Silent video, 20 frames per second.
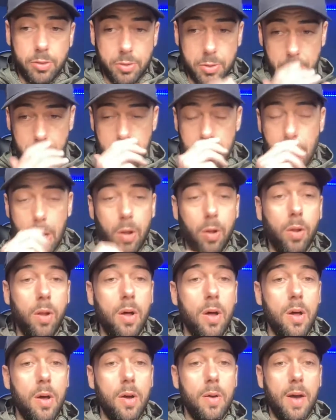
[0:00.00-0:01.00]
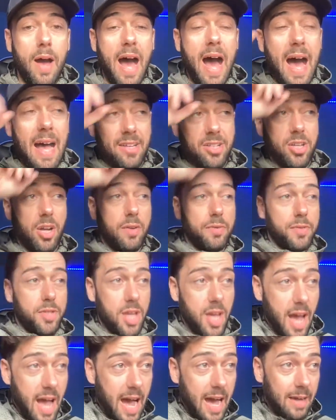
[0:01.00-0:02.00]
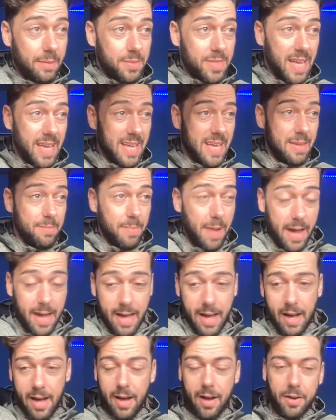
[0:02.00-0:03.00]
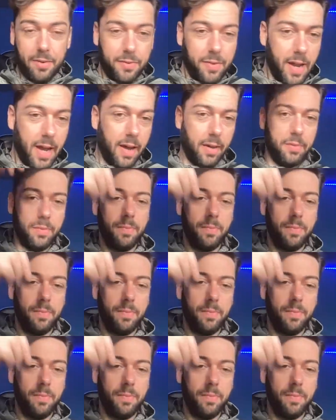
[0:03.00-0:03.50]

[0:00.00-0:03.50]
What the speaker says: control, hats off to you. I'm taking my hat off now.